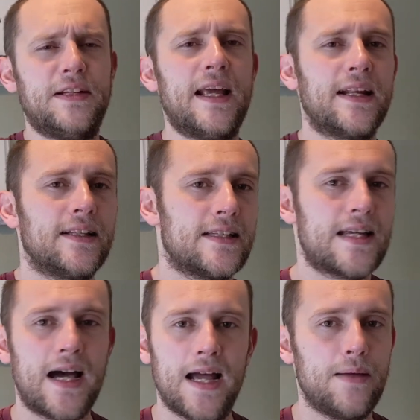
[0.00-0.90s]
getting the
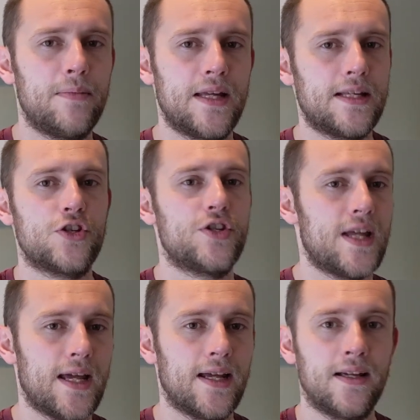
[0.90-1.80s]
time each
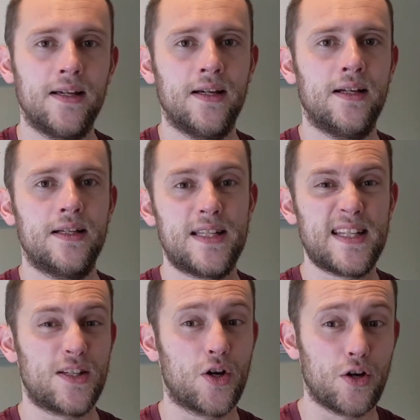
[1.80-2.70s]
day to
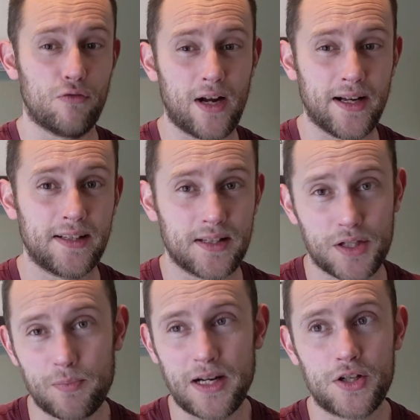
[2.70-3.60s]
sit down and write,
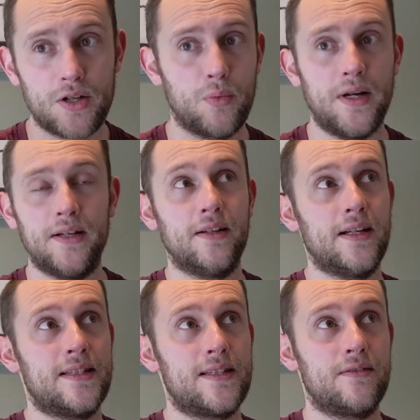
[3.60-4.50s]
especially when
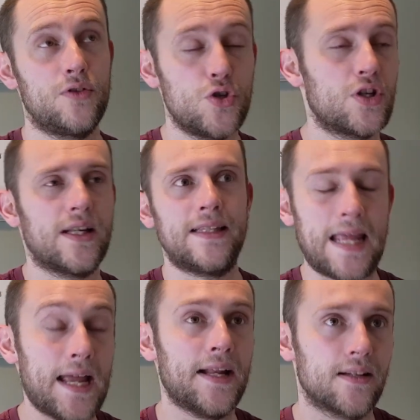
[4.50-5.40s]
it's usually at
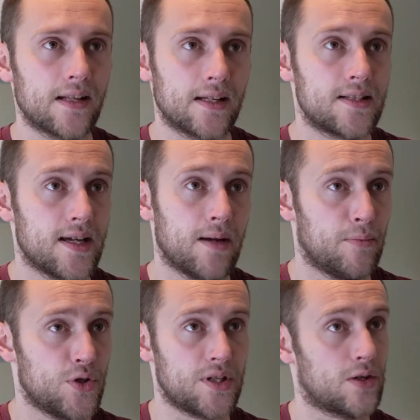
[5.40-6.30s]
the end of that day,
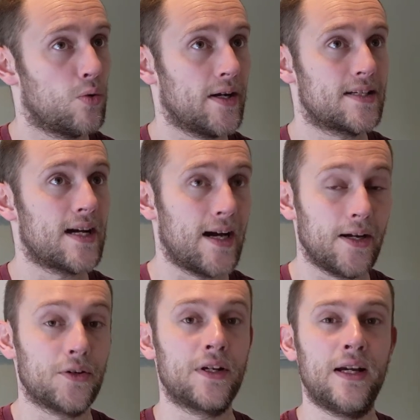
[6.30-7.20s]
I'm usually quite
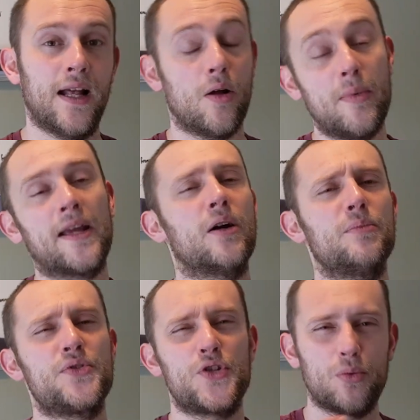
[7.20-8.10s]
tired, and I'll make
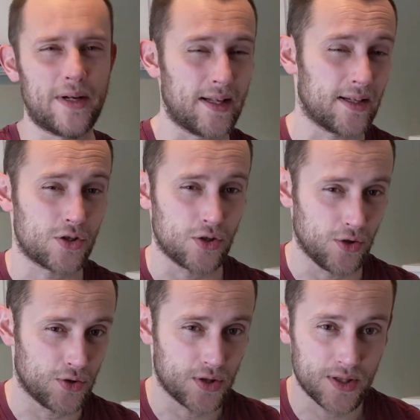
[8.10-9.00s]
up so many
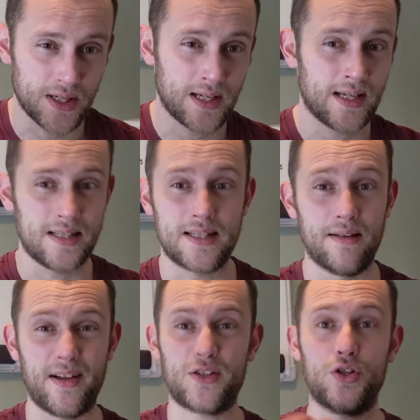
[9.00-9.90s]
excuses
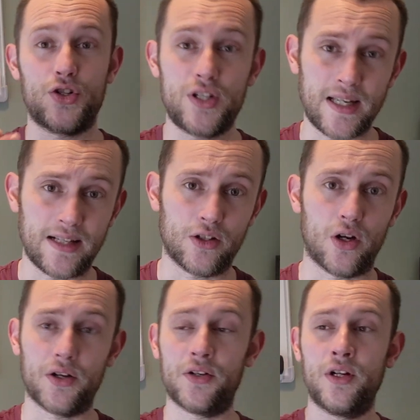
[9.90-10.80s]
instead of actually just sitting
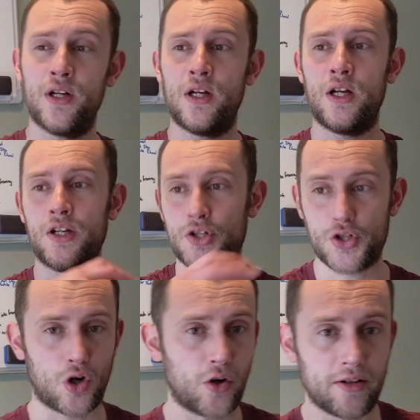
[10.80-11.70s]
down,
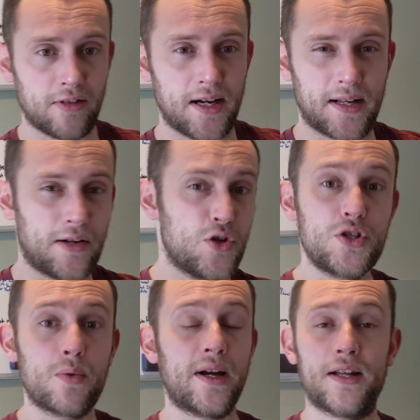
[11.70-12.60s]
starting writing. And
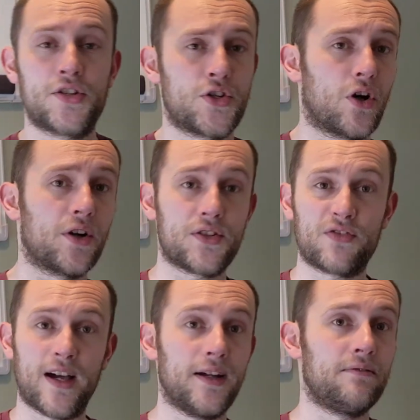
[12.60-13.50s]
usually when I start, it's
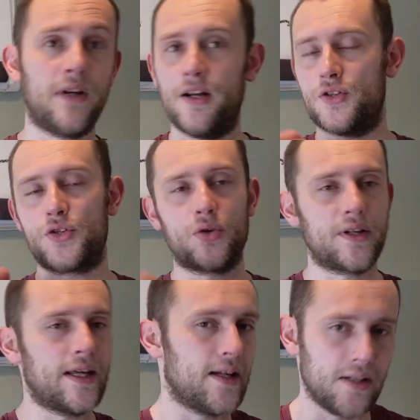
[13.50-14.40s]
fine. I just sort
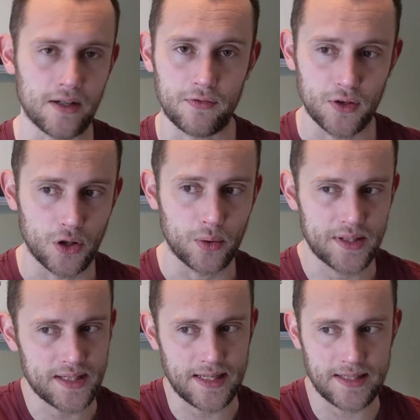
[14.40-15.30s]
of get into a flow,
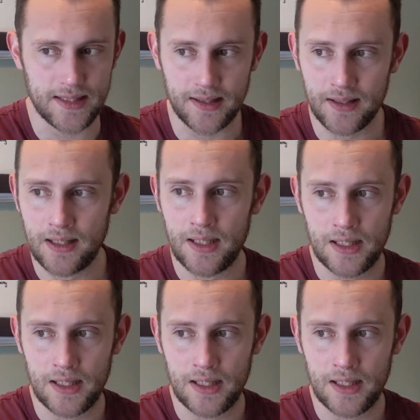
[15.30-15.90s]
it's easy.